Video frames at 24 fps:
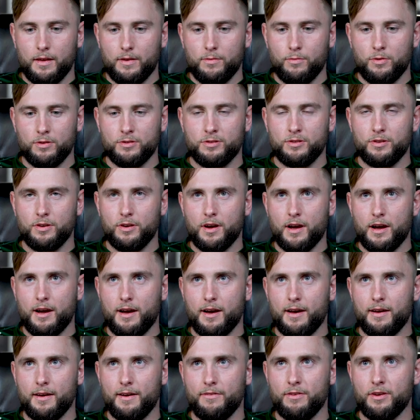What's your?
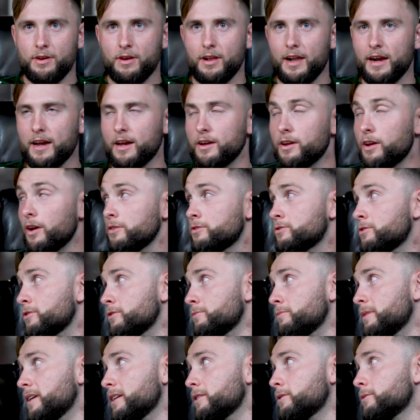Uh, have you got like a
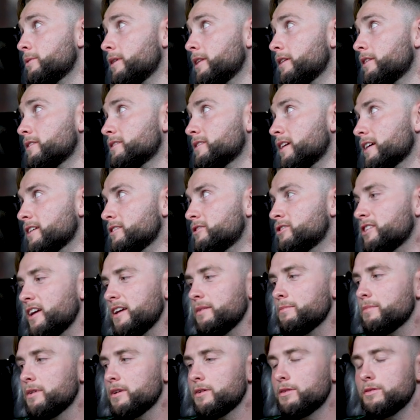go-to meal, whether it's like a
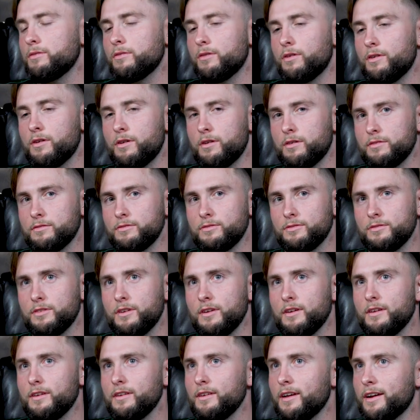cheat meal or
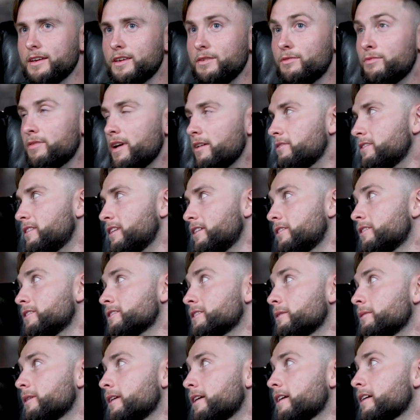like your favorite dinner or
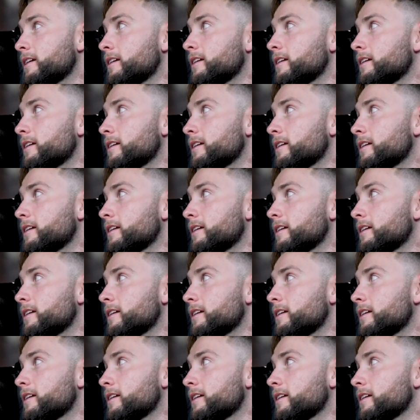something like